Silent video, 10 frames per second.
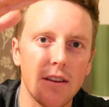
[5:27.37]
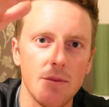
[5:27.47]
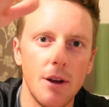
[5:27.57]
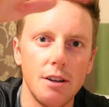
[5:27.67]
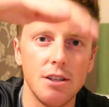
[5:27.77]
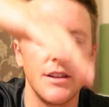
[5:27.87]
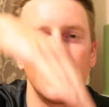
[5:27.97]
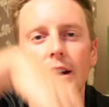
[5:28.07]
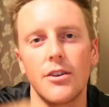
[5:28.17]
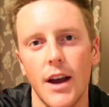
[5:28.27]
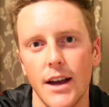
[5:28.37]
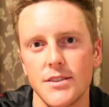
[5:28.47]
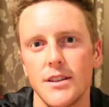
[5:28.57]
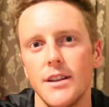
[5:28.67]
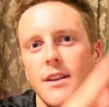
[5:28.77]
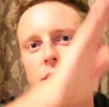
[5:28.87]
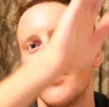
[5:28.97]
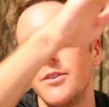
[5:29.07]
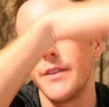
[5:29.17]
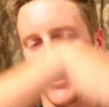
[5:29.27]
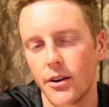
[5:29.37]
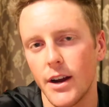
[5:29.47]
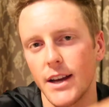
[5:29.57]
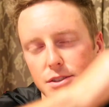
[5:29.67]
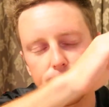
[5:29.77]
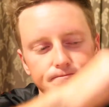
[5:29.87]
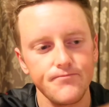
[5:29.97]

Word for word: get some energy and then I'd crash, and then I'd eat something and then I'd crash.